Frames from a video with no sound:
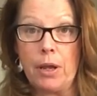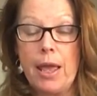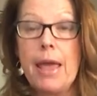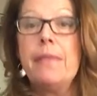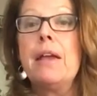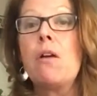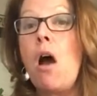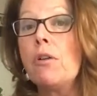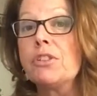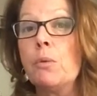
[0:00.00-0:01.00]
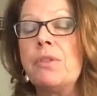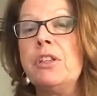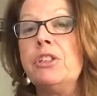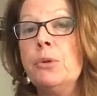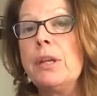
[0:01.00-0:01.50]
They are also within
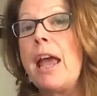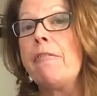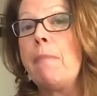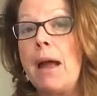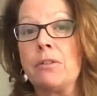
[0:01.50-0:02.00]
2.5 miles